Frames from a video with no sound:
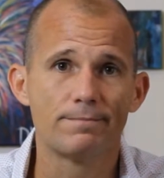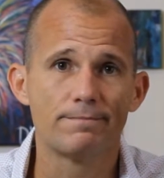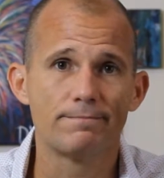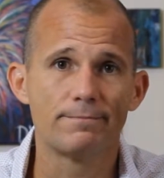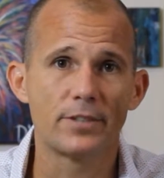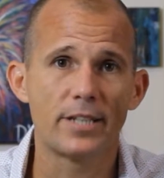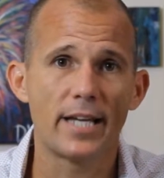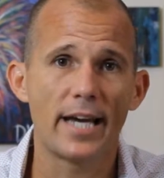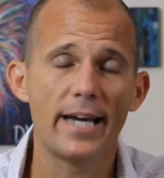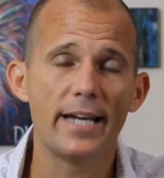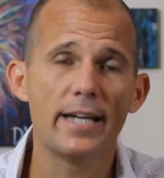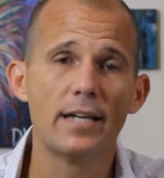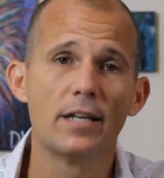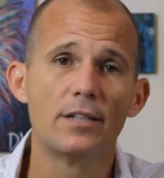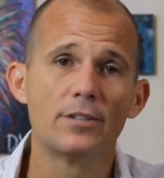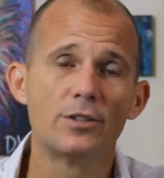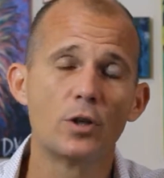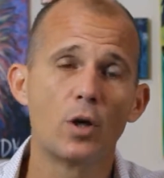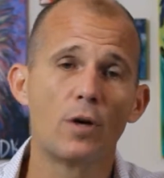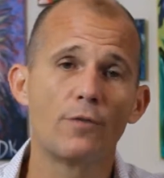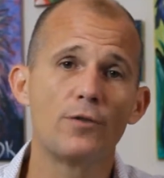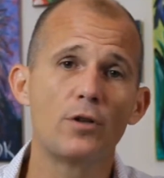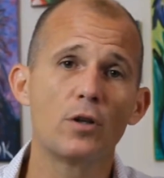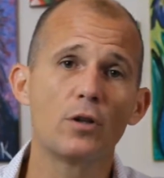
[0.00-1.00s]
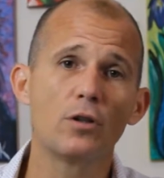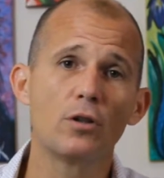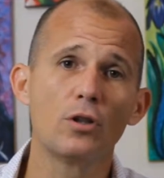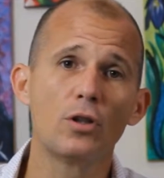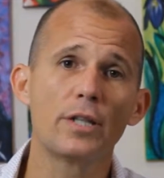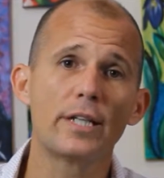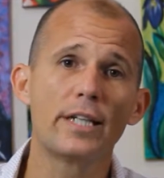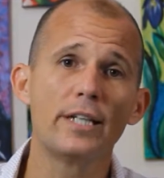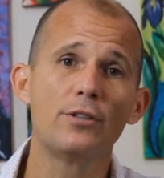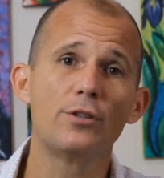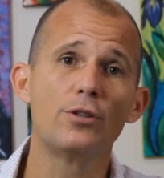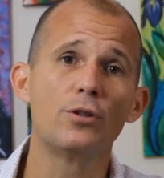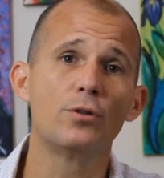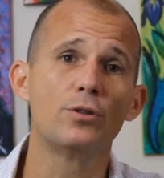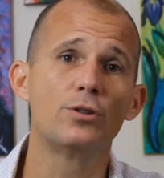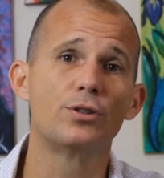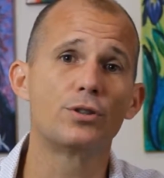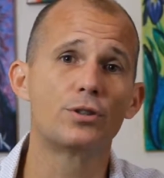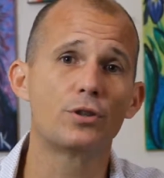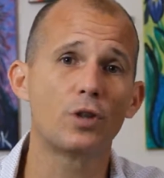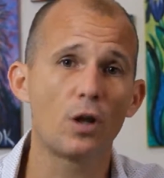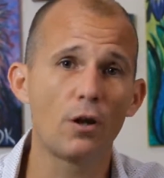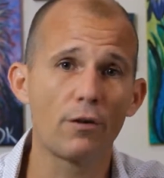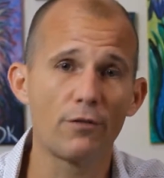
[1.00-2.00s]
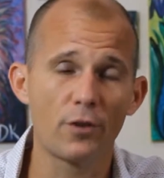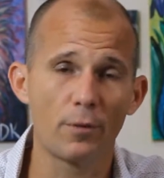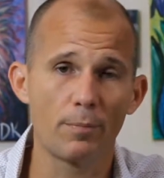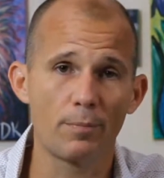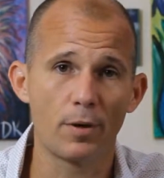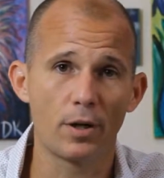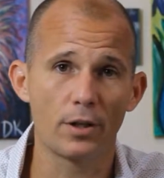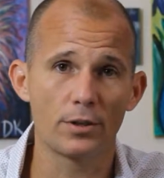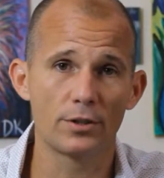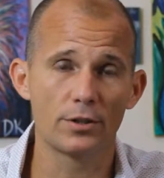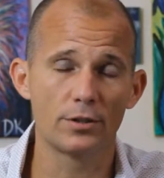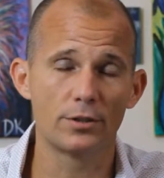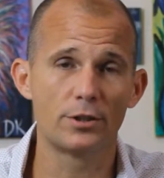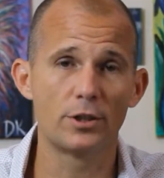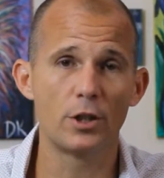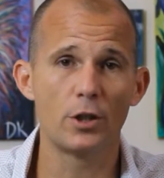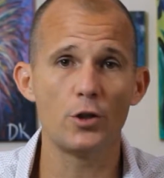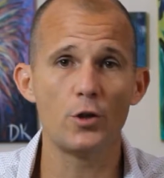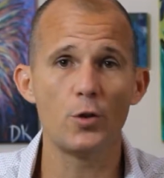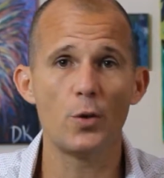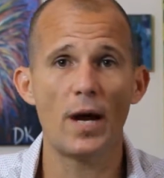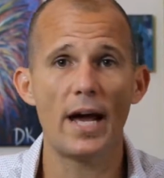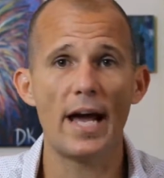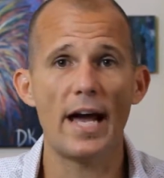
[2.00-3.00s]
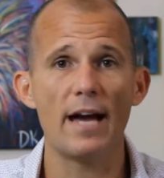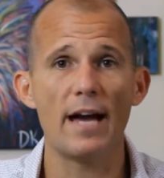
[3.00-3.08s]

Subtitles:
Okay, so if you're looking to serve the person, so you're